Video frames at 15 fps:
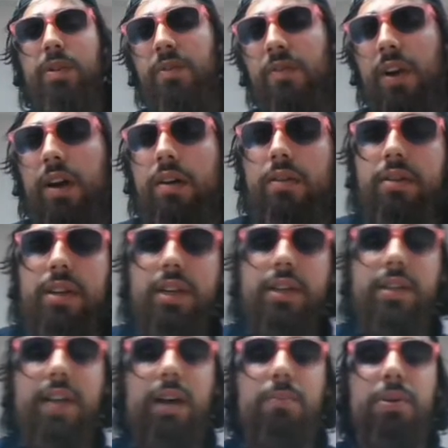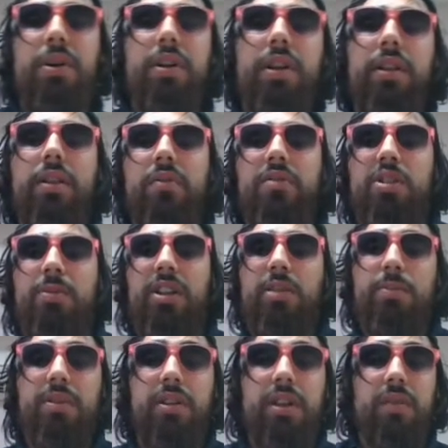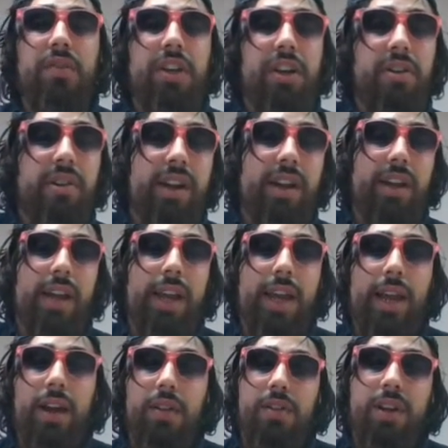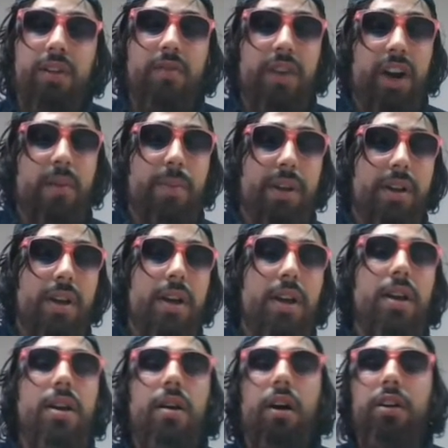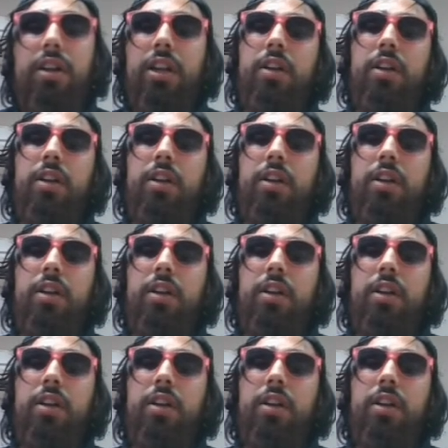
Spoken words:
been found is that putting the responsibility of curating a healthy environment on an